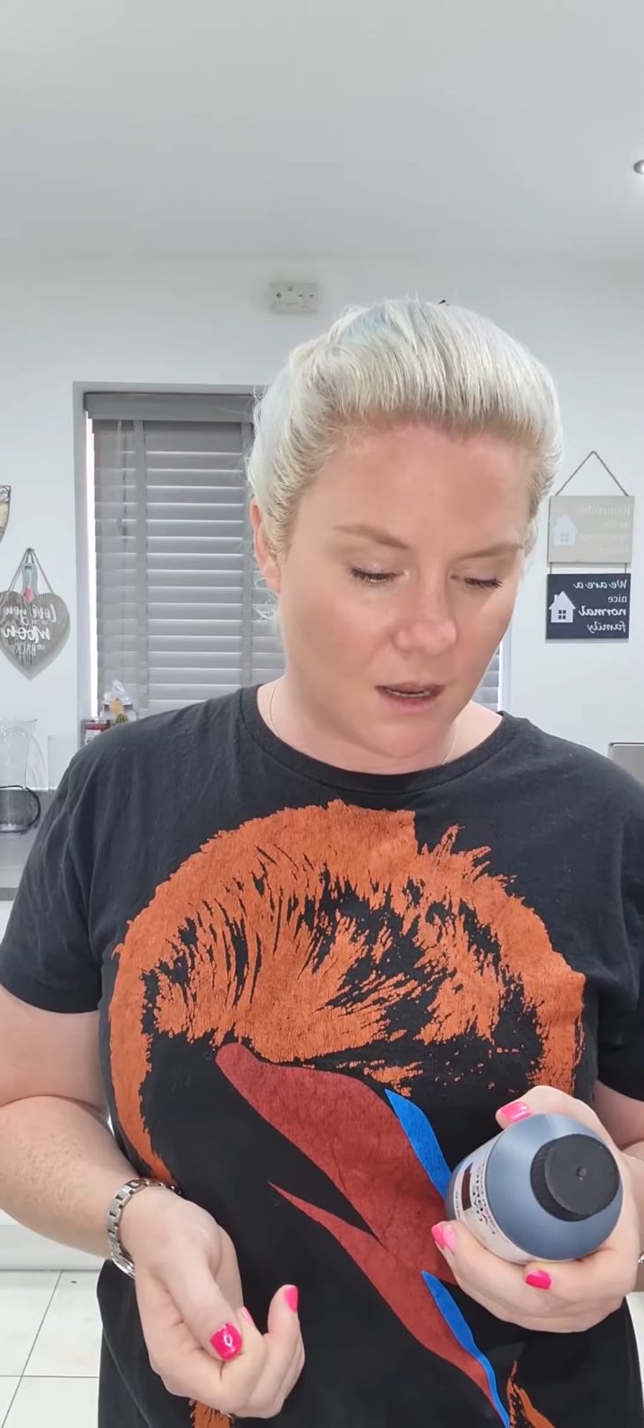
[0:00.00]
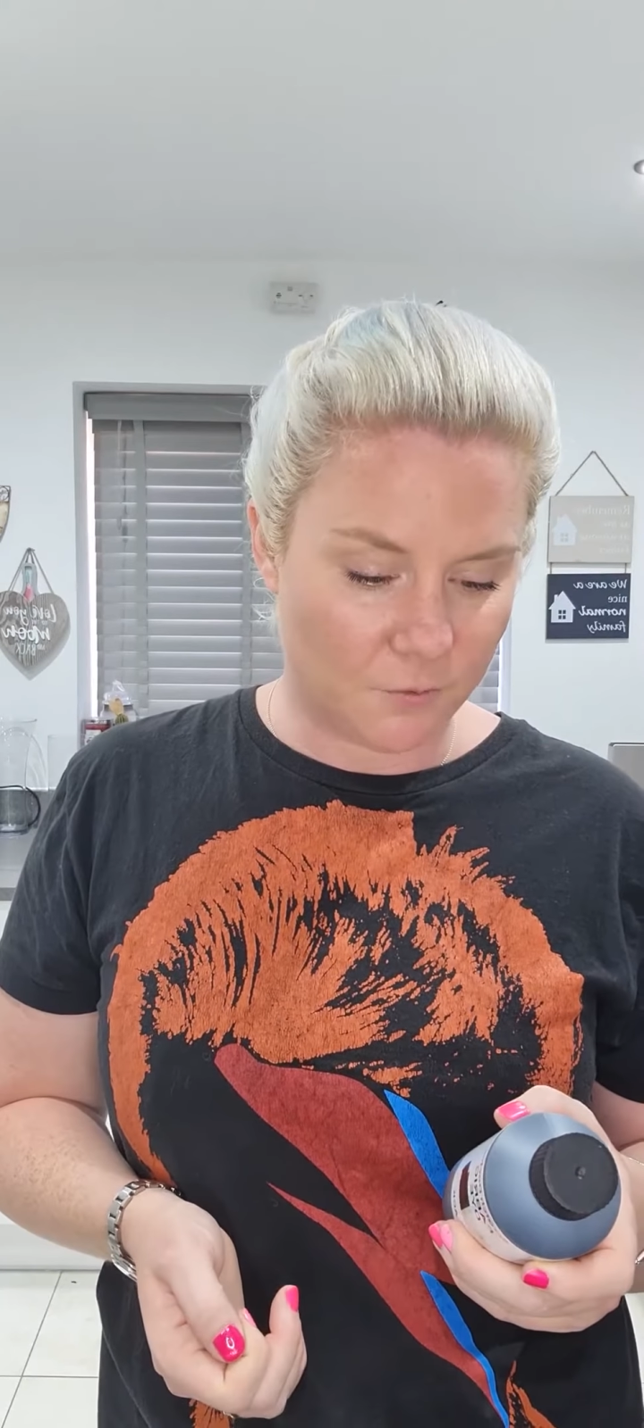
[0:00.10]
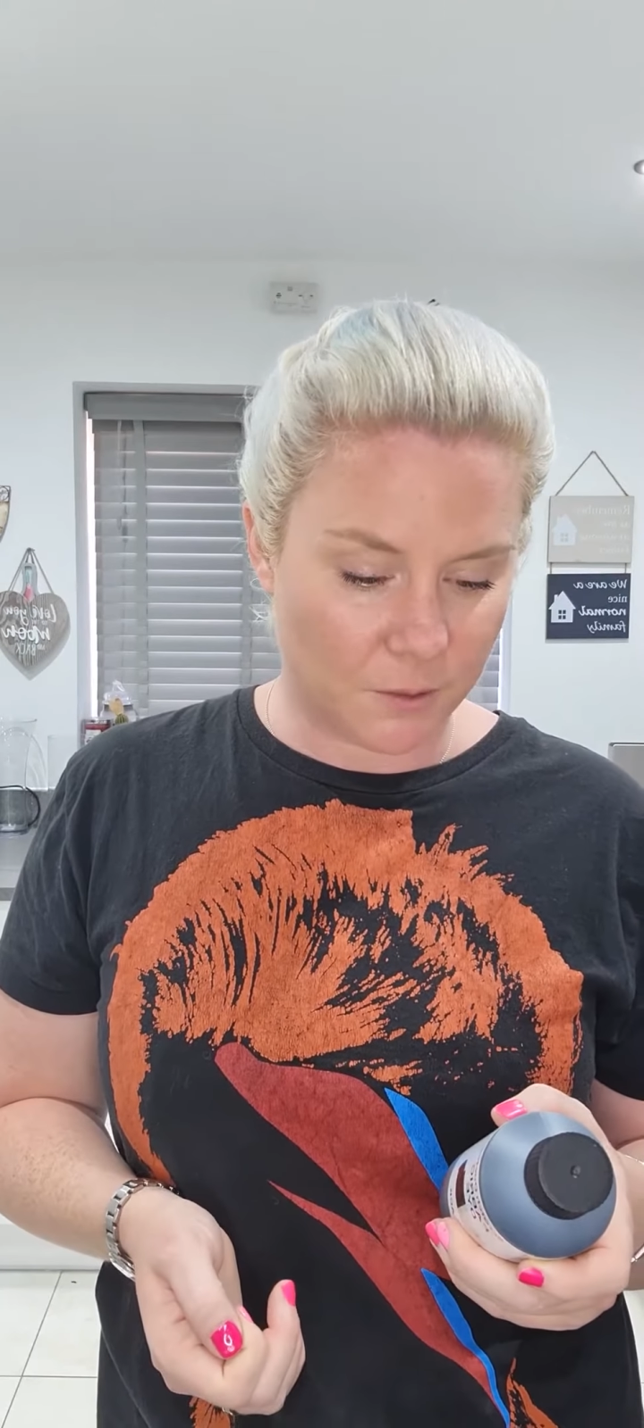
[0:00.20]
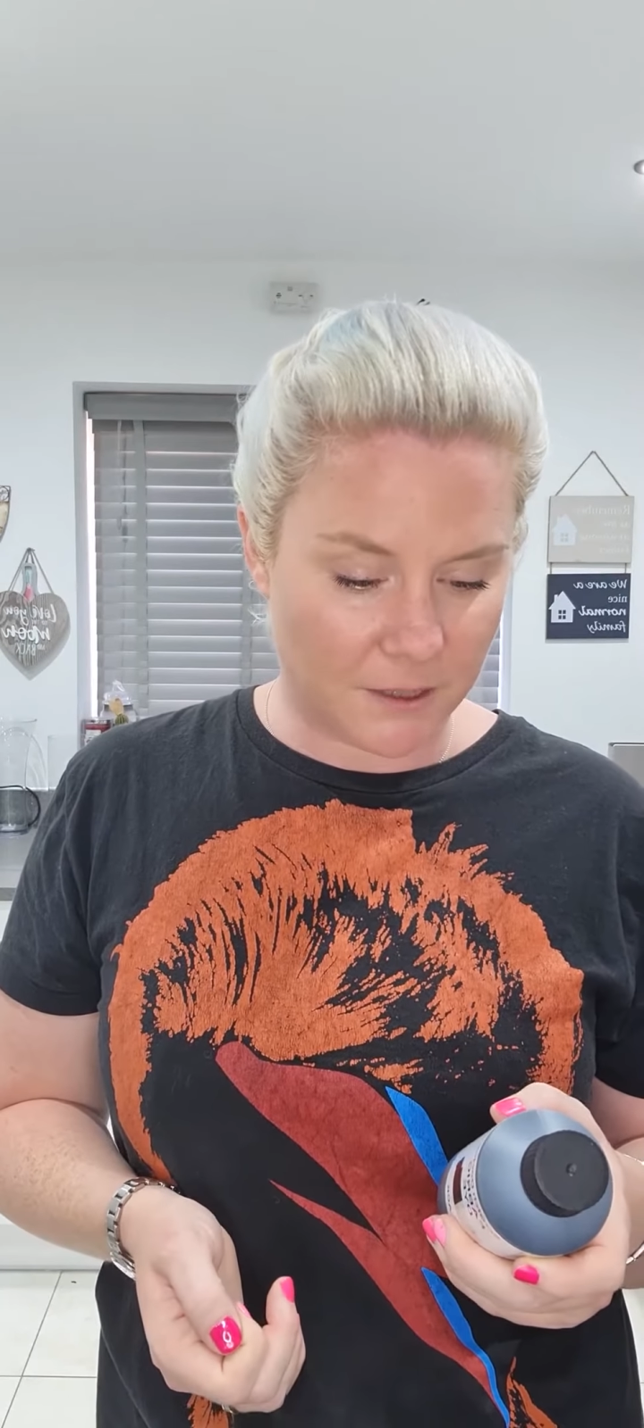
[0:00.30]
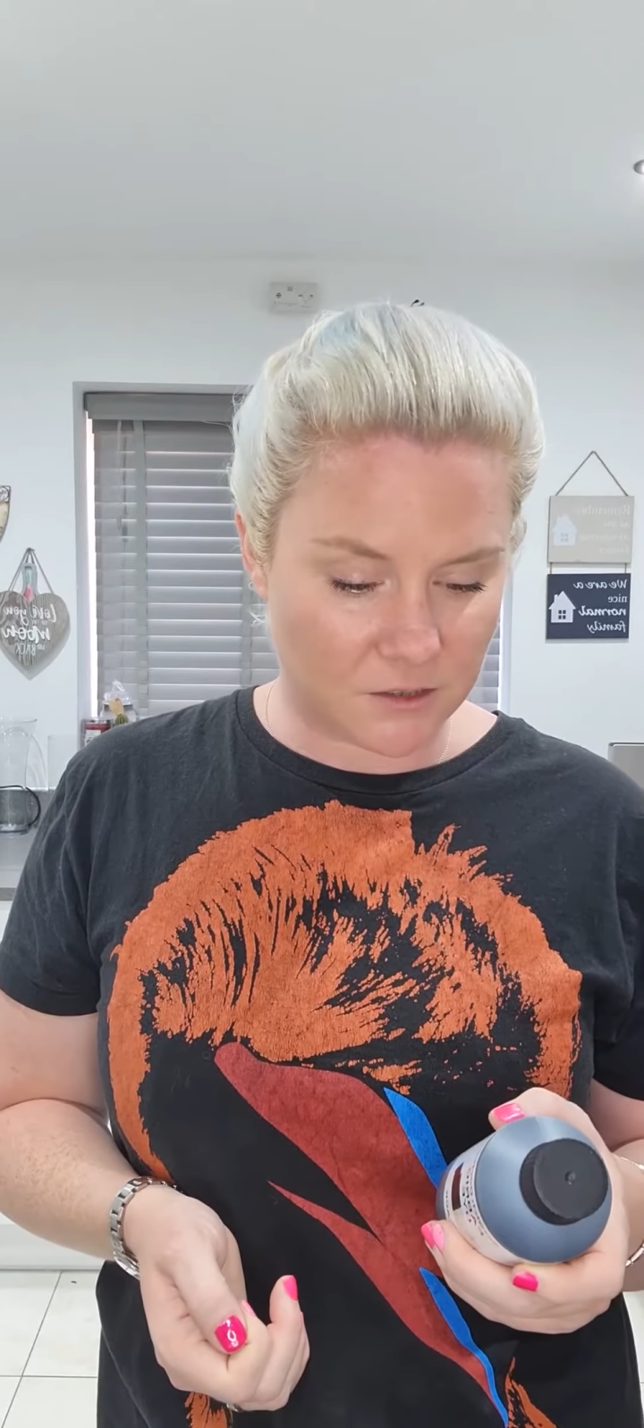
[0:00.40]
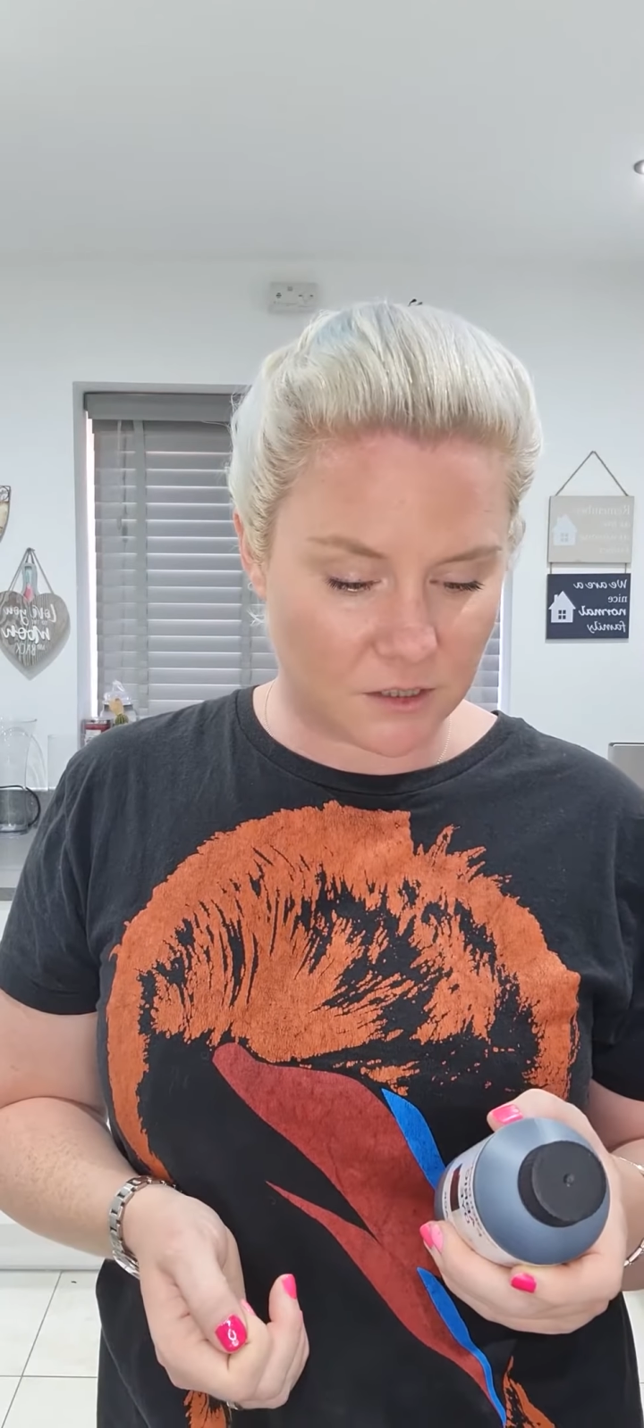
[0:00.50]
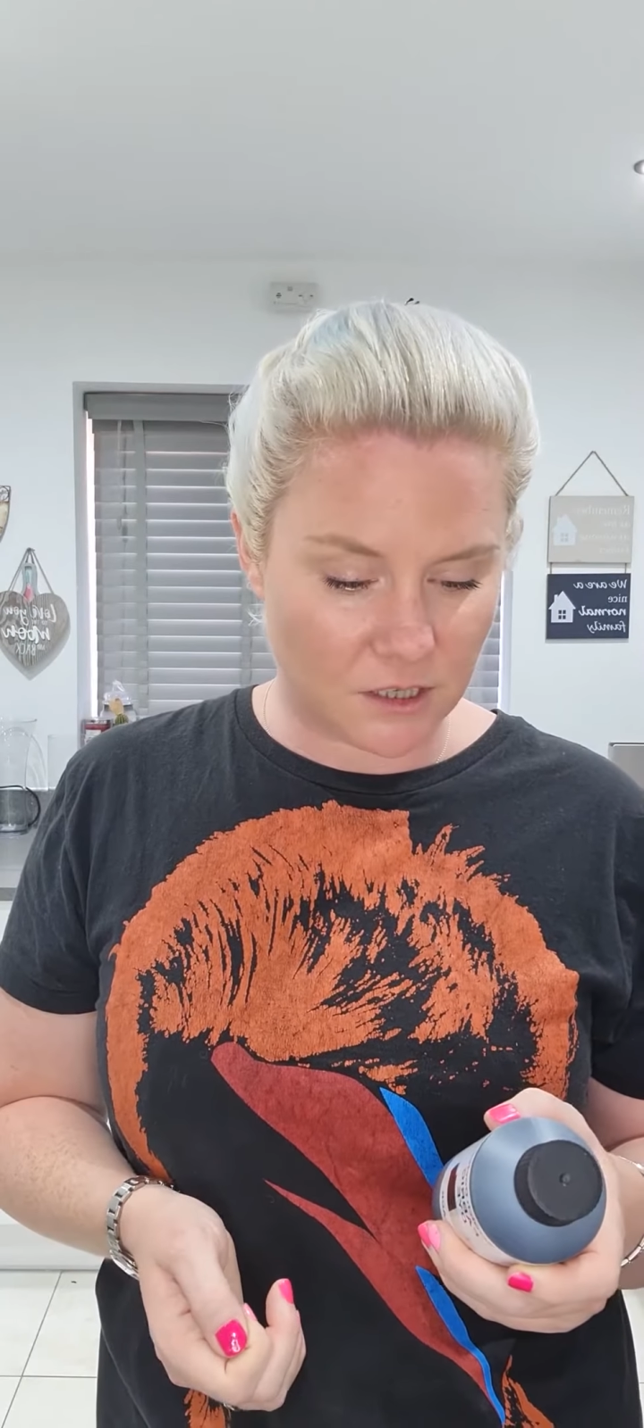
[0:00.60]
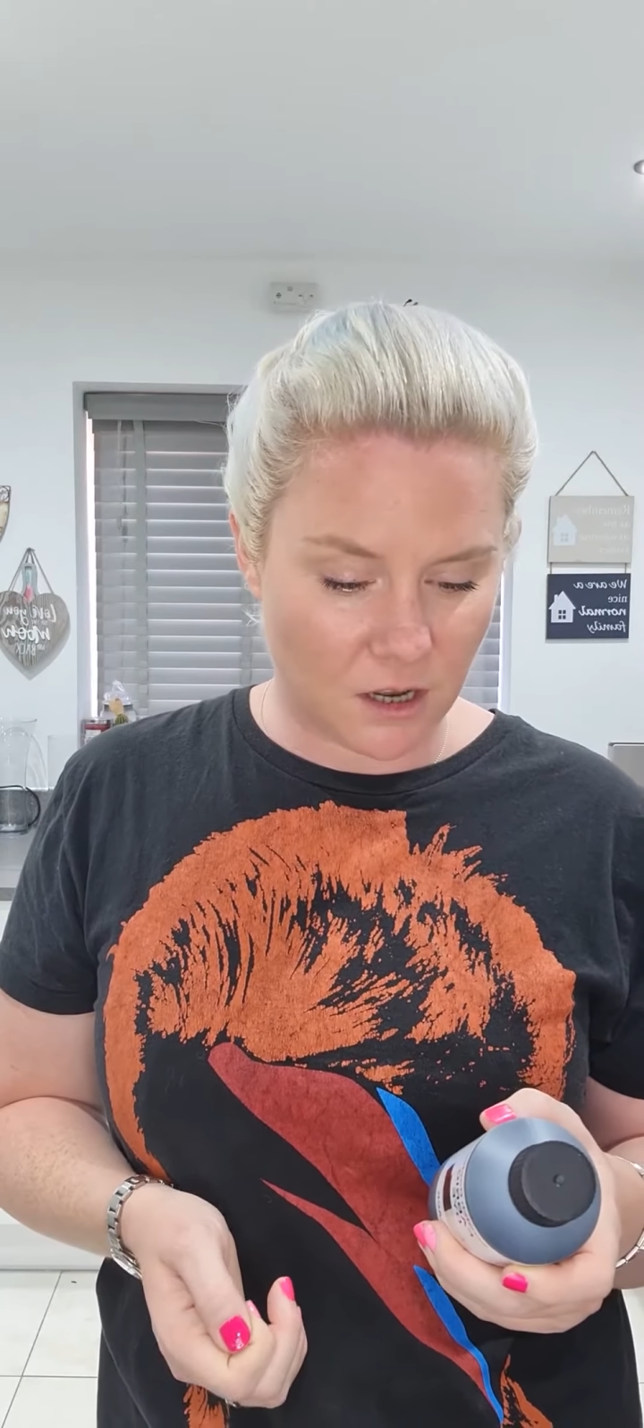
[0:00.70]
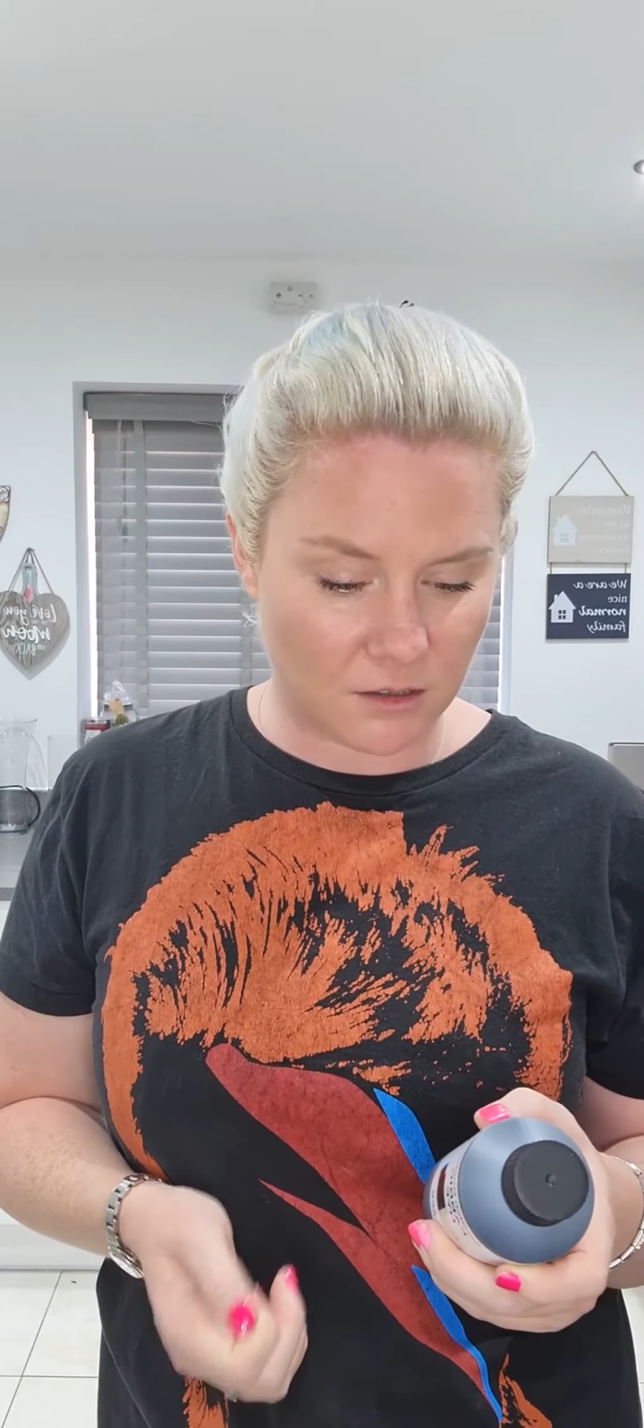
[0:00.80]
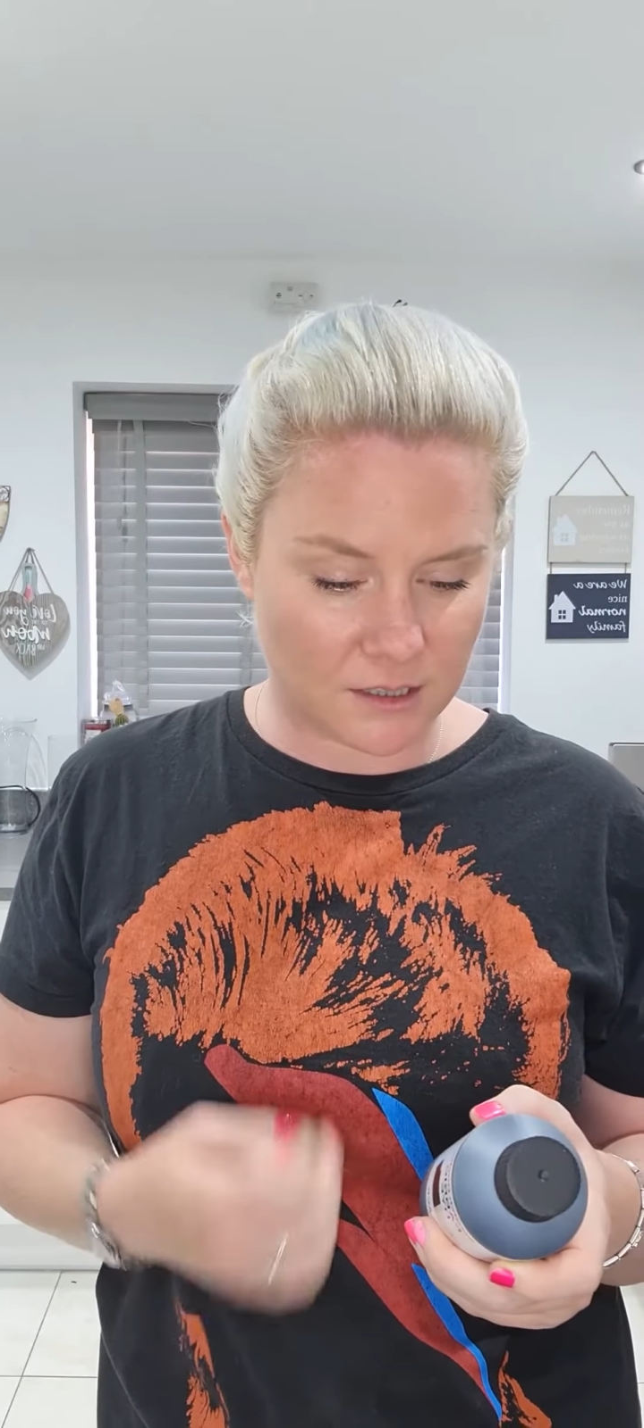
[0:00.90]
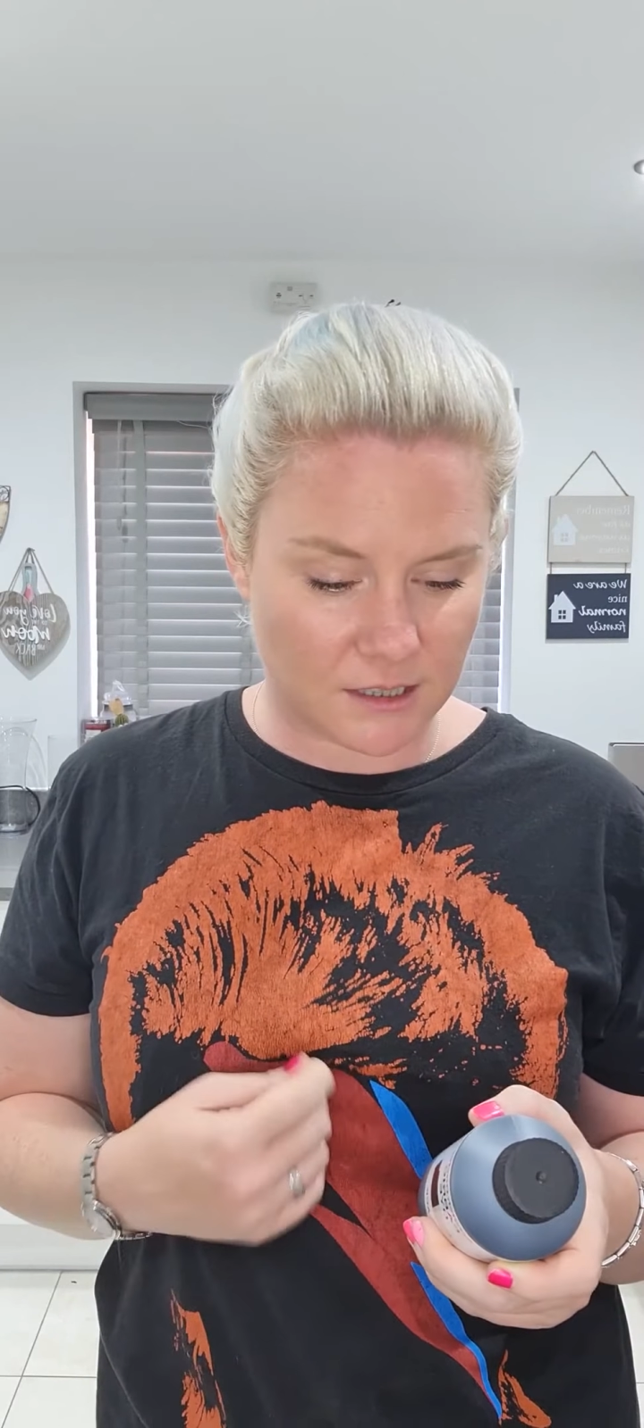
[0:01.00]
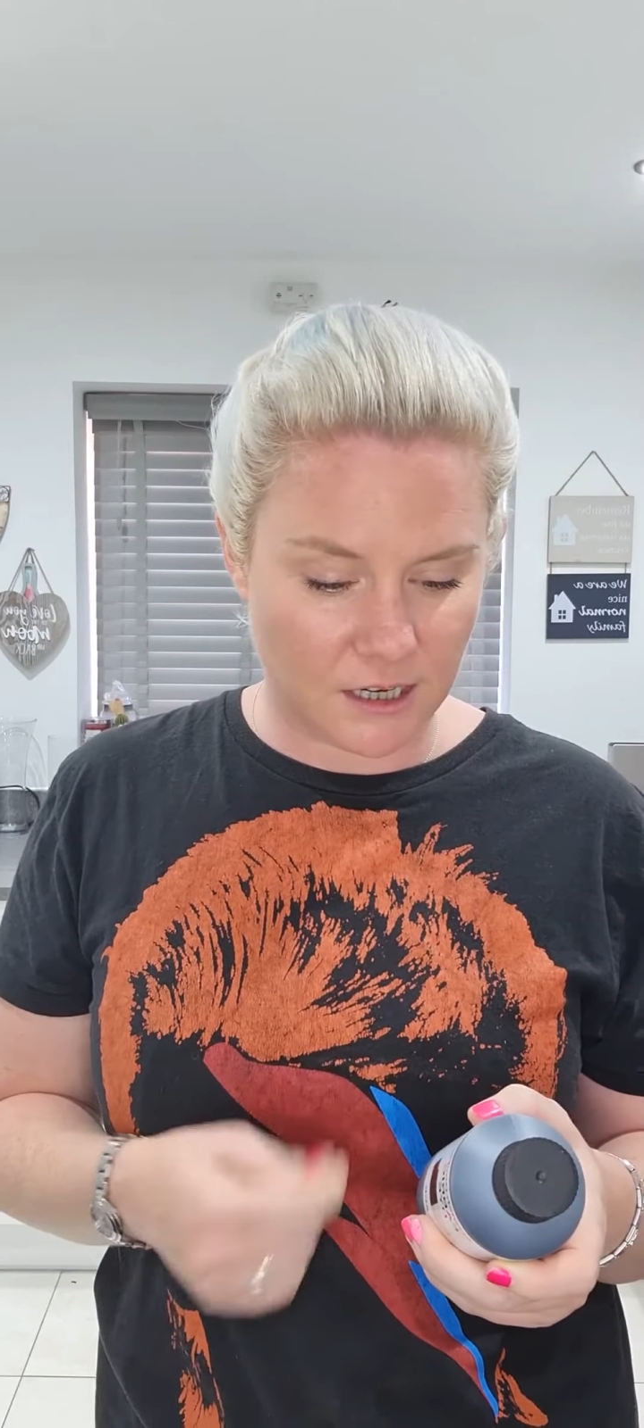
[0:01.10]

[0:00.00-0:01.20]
For the best results,